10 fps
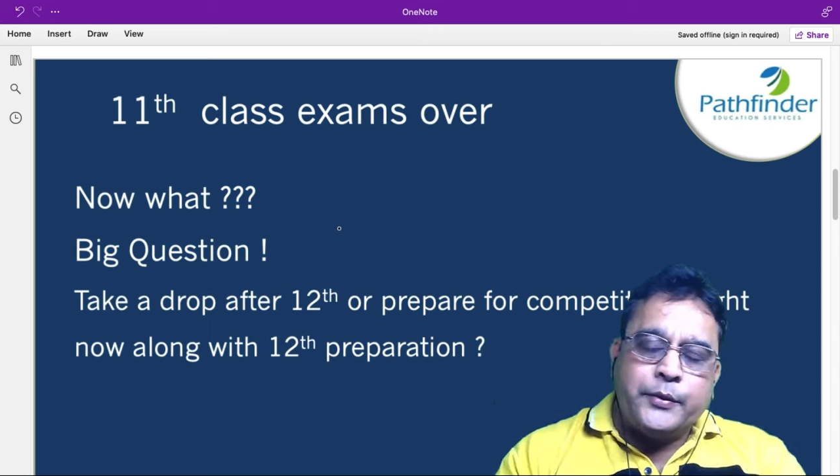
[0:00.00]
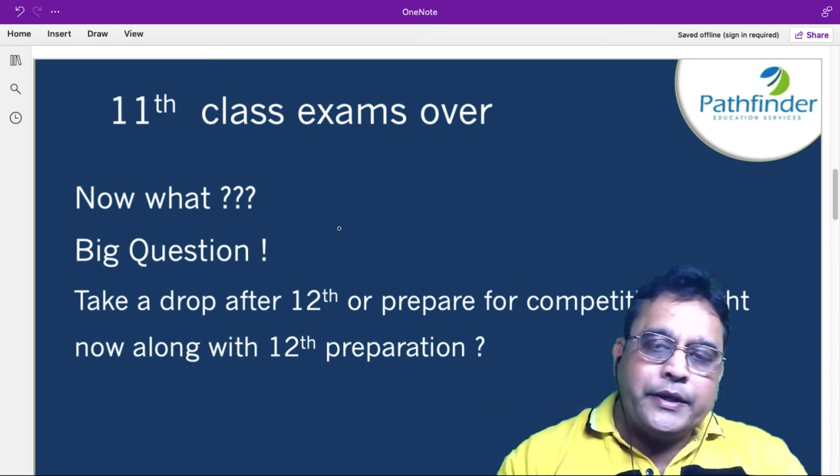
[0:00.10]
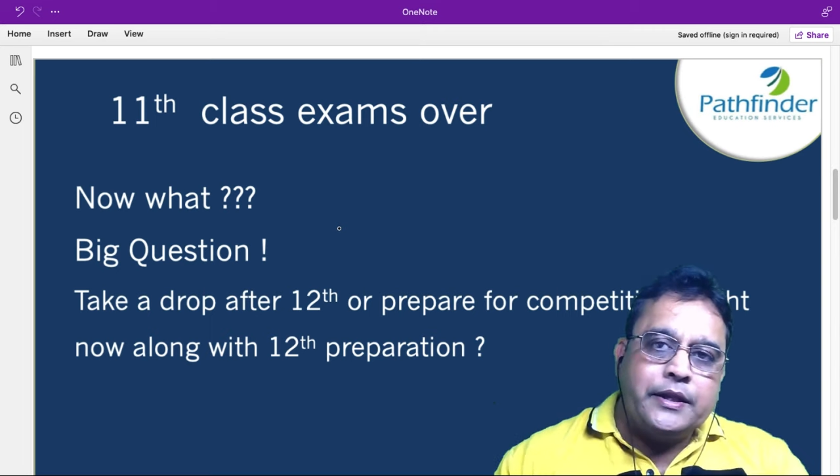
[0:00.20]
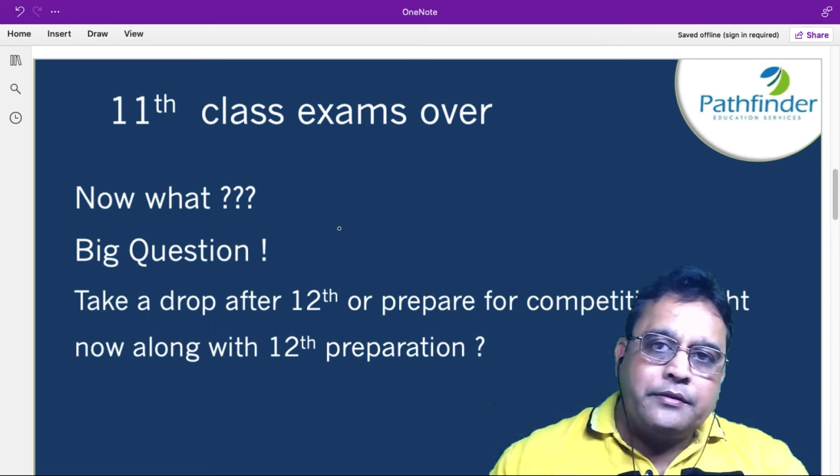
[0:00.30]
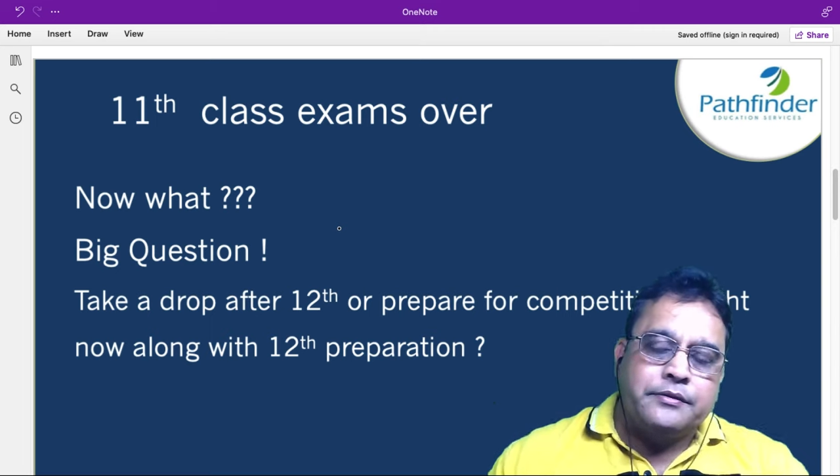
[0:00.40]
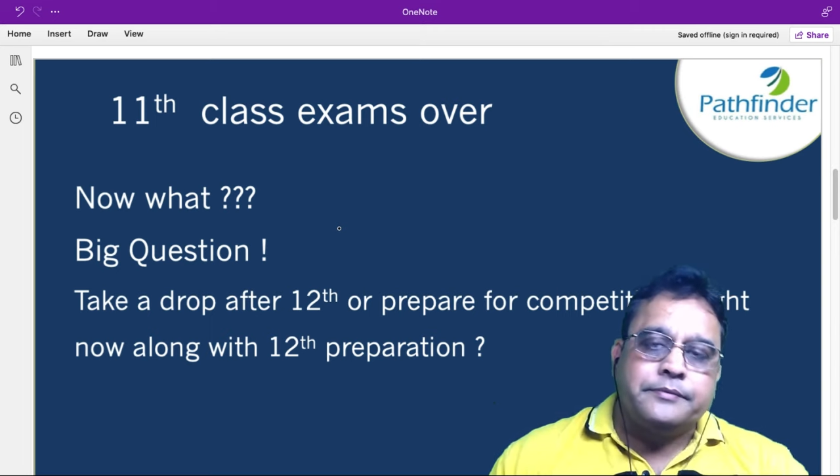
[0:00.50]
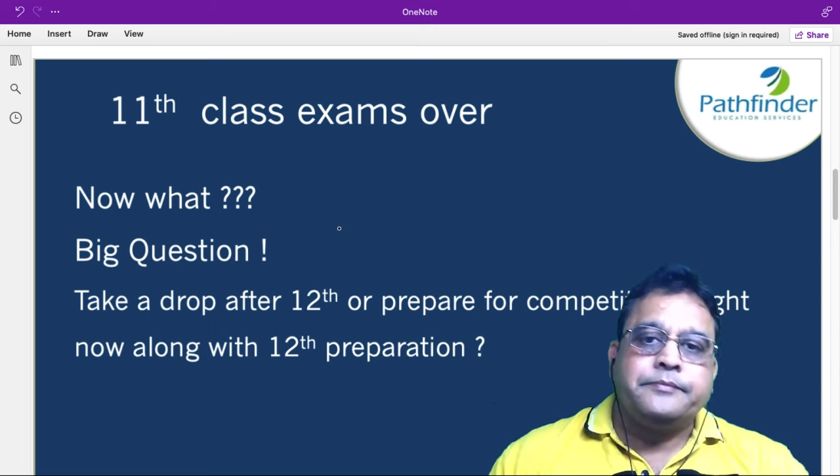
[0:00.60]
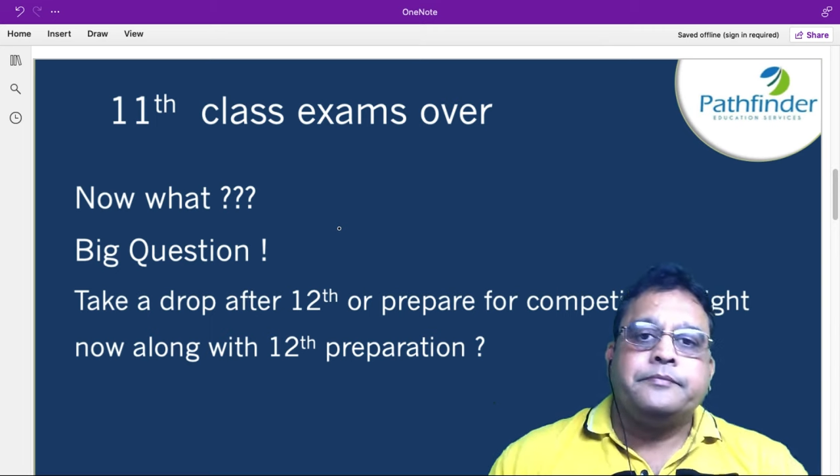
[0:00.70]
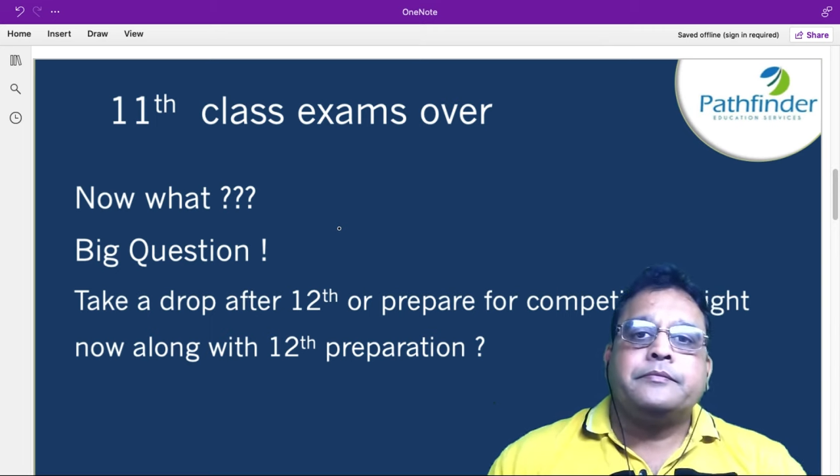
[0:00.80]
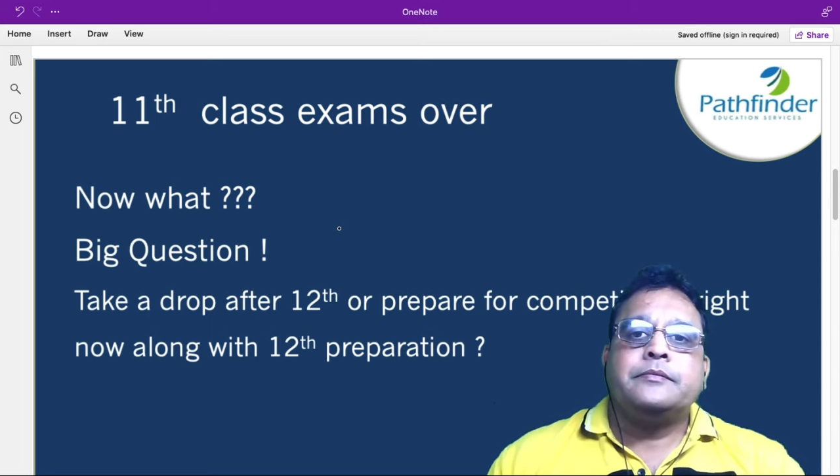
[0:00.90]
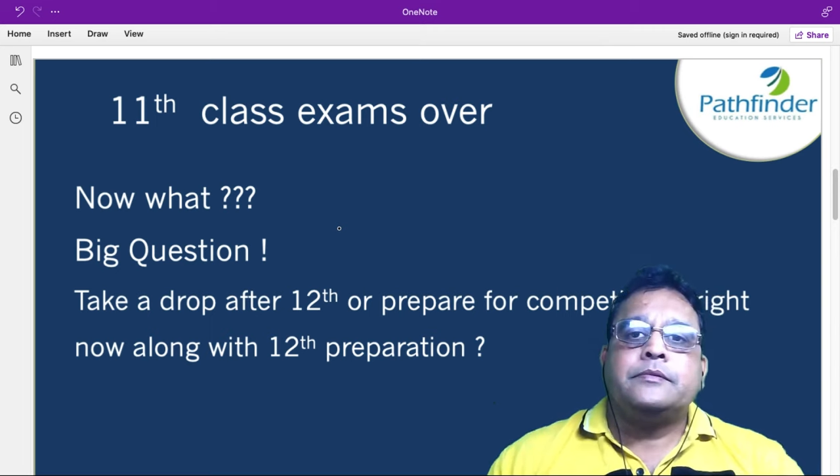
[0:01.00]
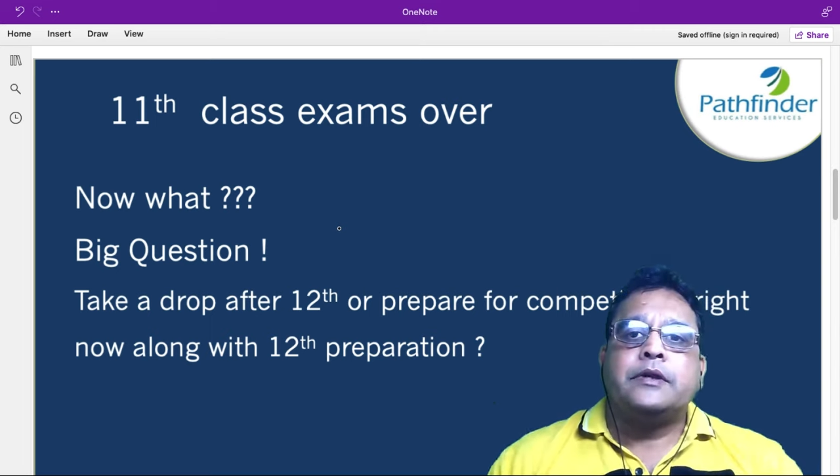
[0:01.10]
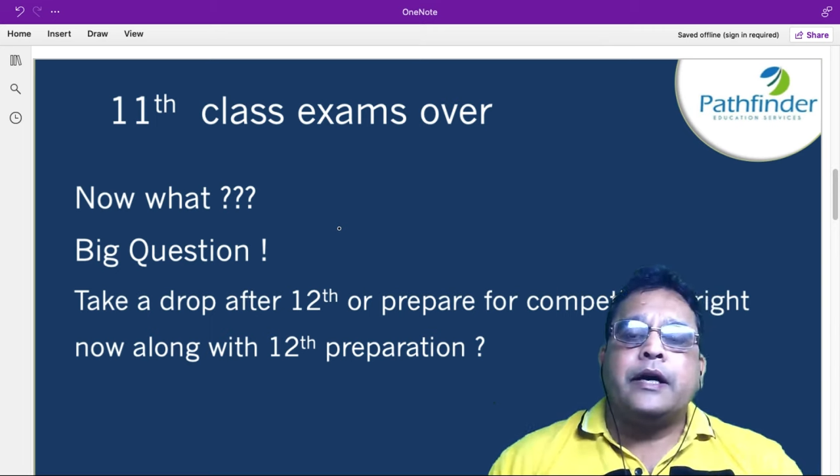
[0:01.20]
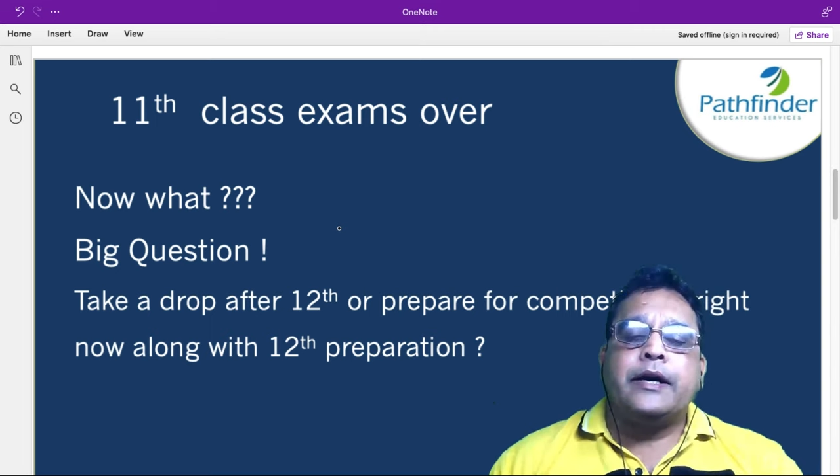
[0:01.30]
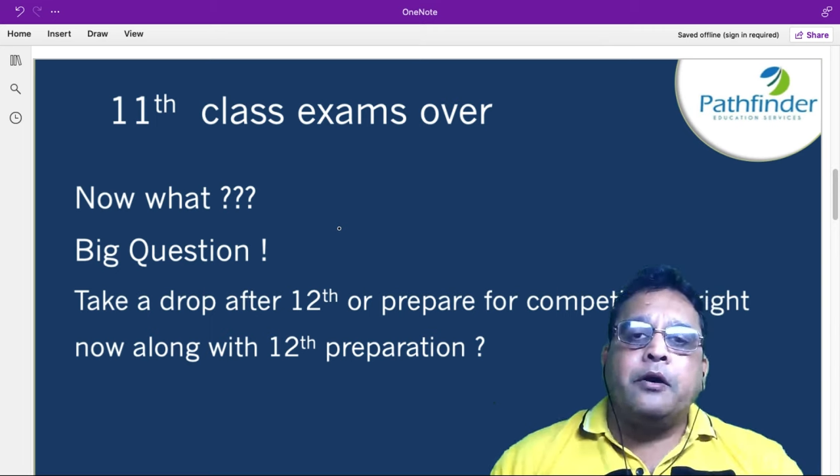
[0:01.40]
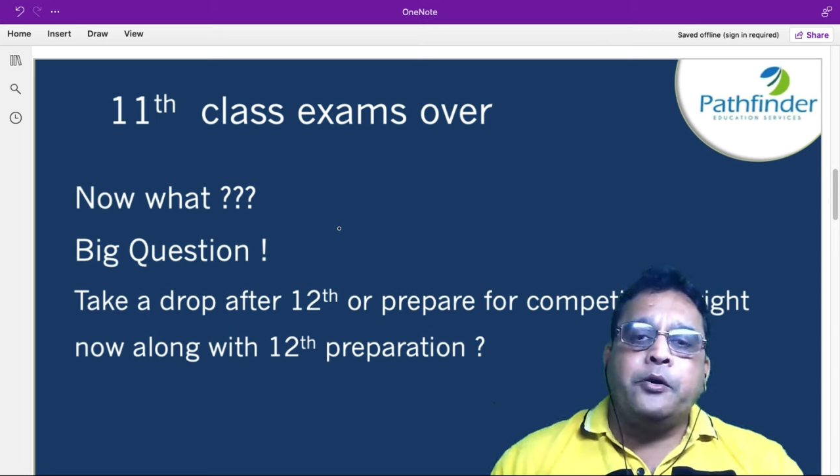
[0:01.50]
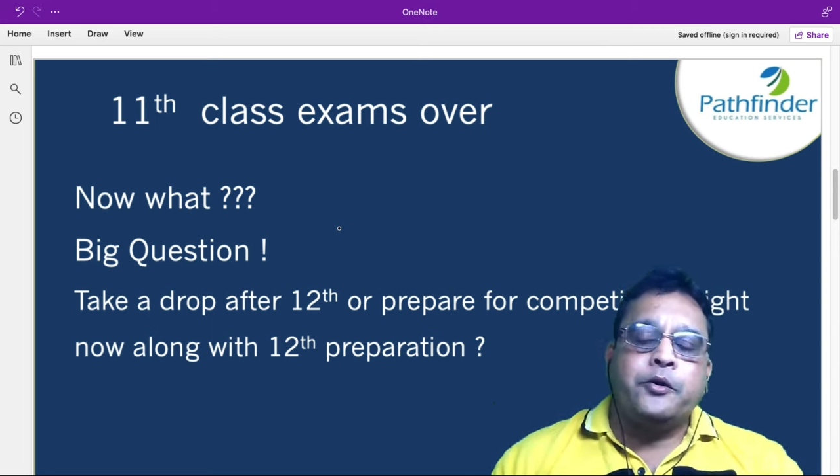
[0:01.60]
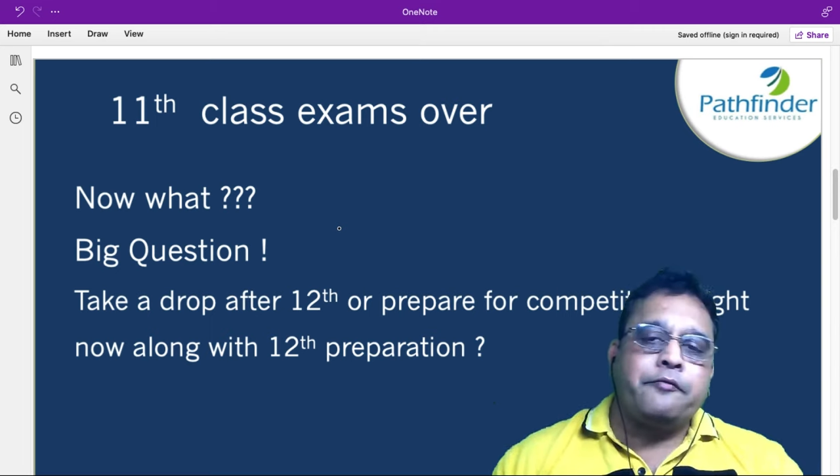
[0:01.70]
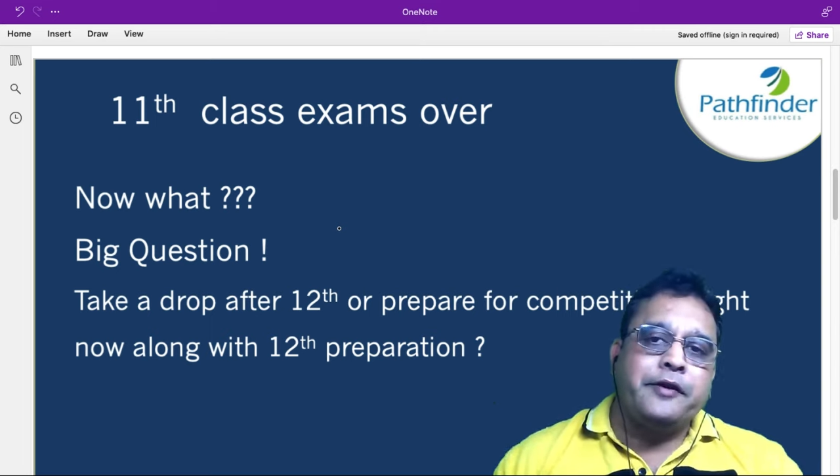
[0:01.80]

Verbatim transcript: 12th and now you're